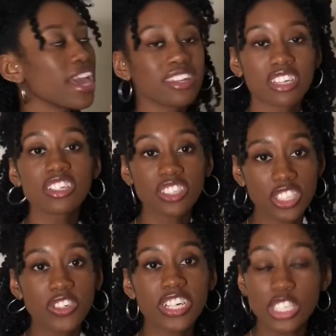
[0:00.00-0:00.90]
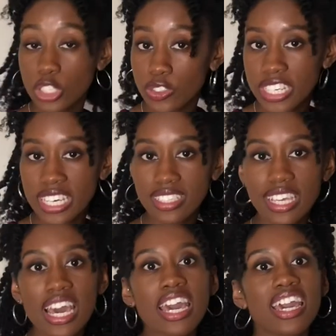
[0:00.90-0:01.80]
considering degrees,
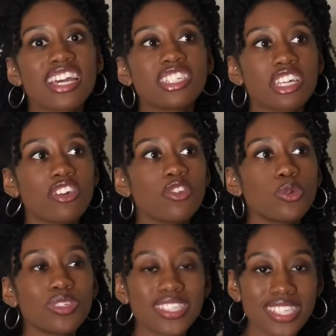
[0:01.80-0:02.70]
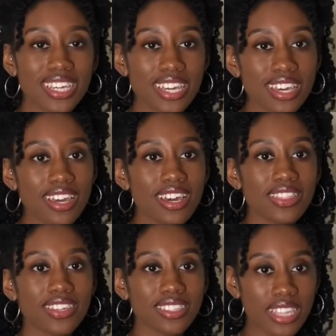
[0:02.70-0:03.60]
is if you see
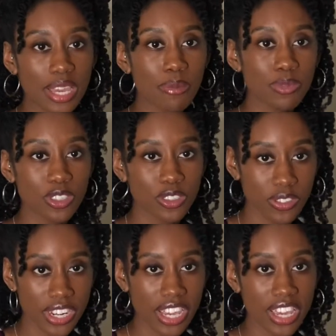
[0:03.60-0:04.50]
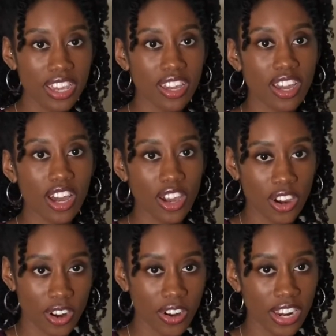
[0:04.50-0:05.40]
the same degree
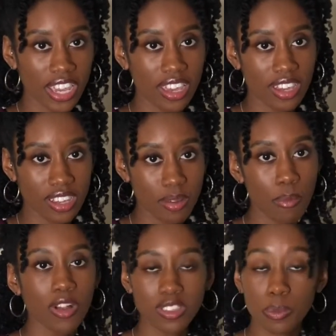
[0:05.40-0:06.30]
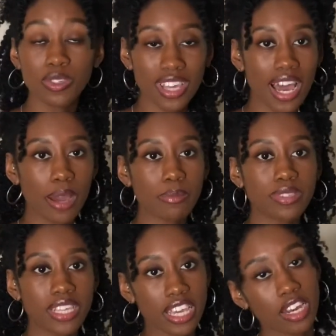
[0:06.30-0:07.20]
occurring multiple times
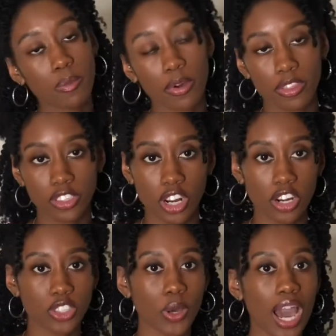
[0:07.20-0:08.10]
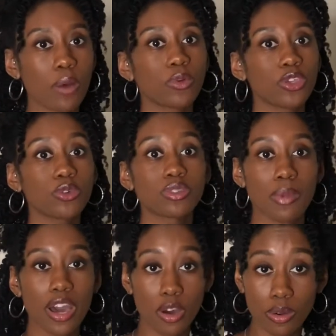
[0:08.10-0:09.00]
in a birth chart. So I will use
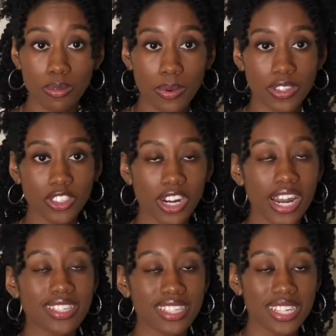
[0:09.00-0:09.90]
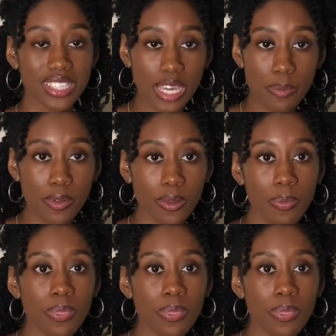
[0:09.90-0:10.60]
my own birth chart as an example.